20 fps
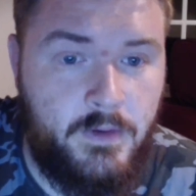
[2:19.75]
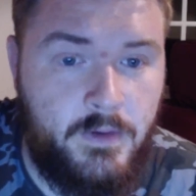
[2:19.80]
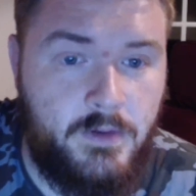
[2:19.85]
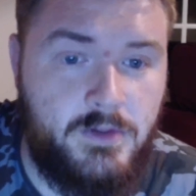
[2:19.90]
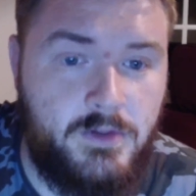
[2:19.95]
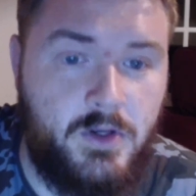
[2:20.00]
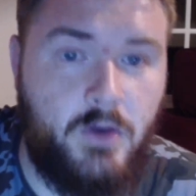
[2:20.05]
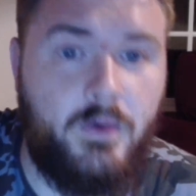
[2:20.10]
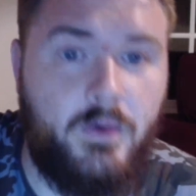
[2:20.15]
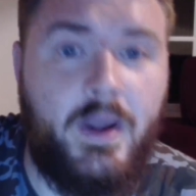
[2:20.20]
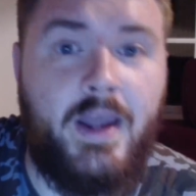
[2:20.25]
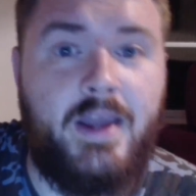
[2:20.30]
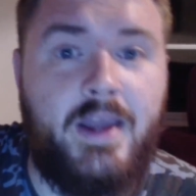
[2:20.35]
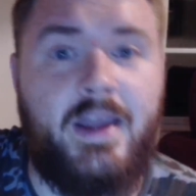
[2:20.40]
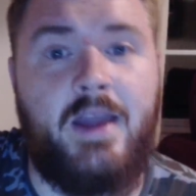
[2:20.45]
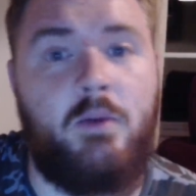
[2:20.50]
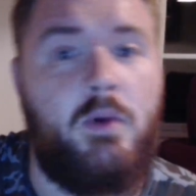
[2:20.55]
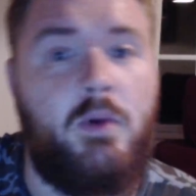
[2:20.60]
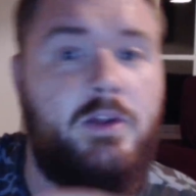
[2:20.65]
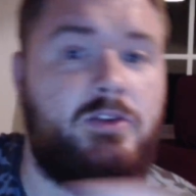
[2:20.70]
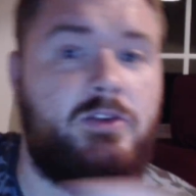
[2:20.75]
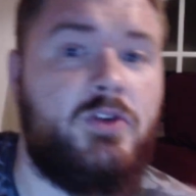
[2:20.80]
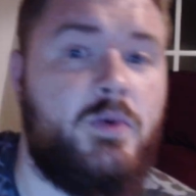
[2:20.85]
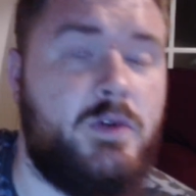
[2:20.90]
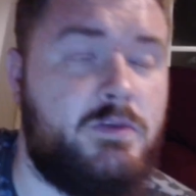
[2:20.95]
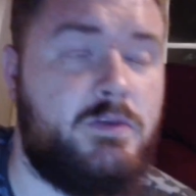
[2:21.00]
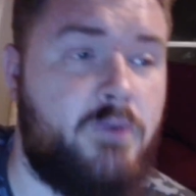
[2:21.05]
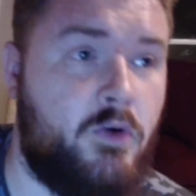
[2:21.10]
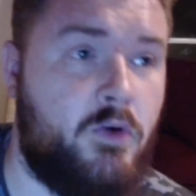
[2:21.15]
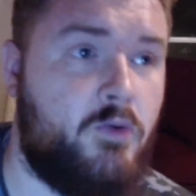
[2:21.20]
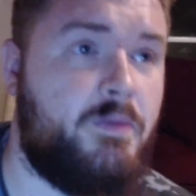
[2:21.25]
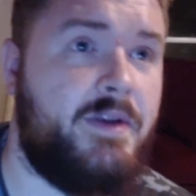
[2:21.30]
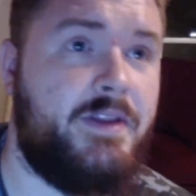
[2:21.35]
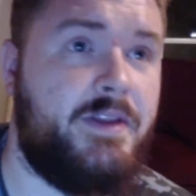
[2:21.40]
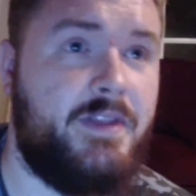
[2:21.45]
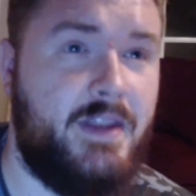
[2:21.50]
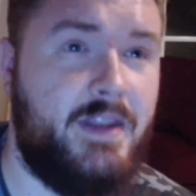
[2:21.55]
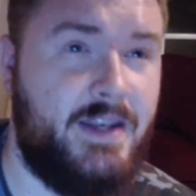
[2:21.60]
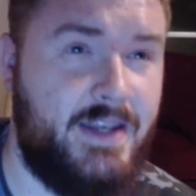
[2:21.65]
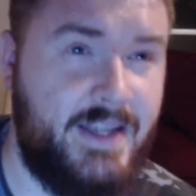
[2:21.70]
So KNK 1, 2 is probably
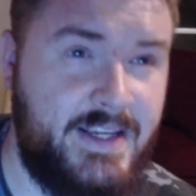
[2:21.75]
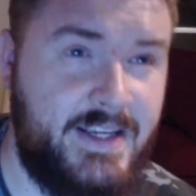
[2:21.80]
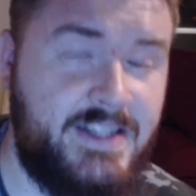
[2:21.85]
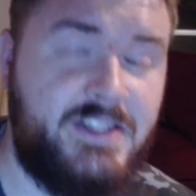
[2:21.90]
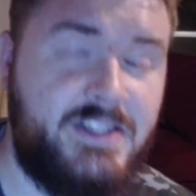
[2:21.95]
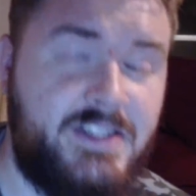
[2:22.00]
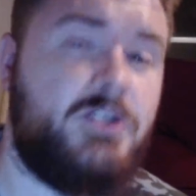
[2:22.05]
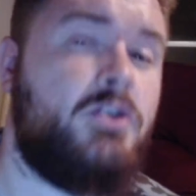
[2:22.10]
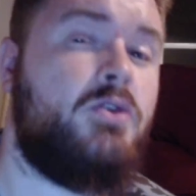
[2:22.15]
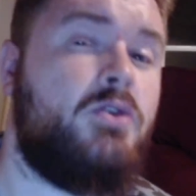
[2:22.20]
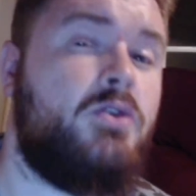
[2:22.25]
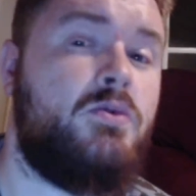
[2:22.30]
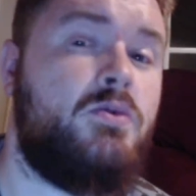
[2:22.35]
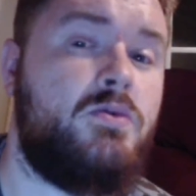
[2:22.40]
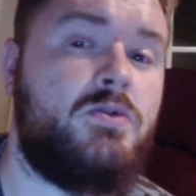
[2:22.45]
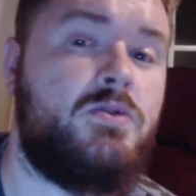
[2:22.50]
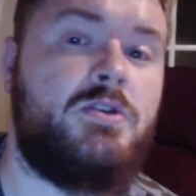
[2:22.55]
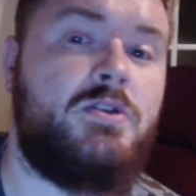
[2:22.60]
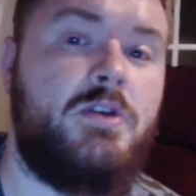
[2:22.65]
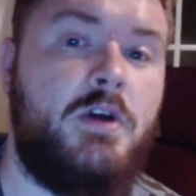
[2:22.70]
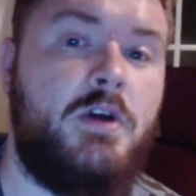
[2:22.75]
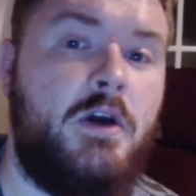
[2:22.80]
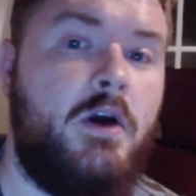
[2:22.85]
the least used